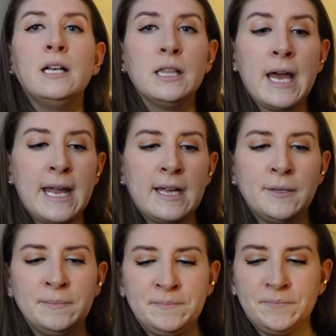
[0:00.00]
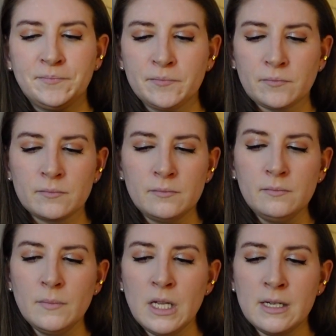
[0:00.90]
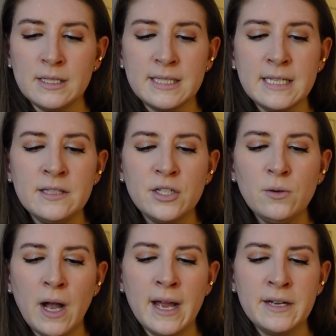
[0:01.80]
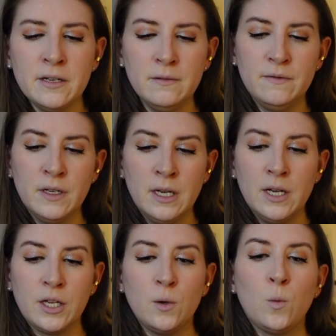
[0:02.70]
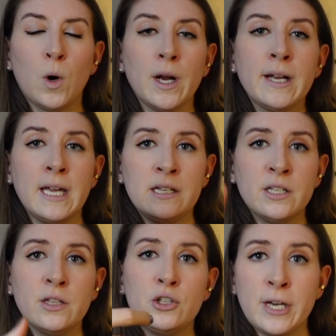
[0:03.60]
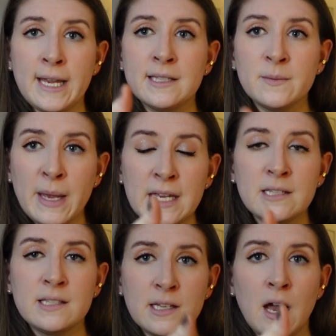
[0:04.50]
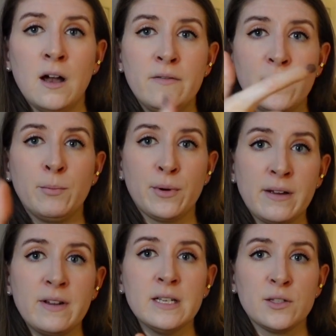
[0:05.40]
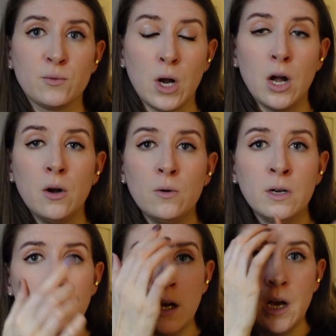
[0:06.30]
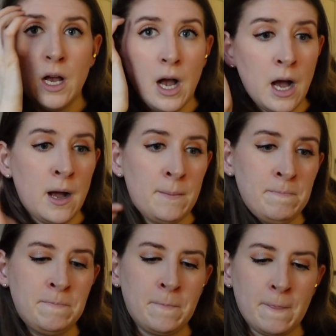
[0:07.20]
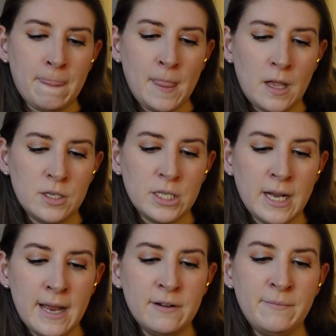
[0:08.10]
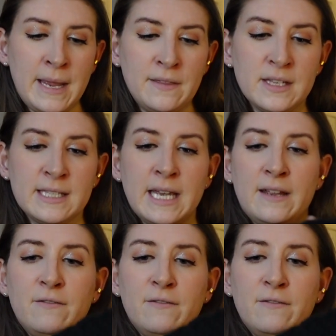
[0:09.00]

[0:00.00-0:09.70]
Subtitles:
like, since you work into the chain space of the previous row to kind of make this like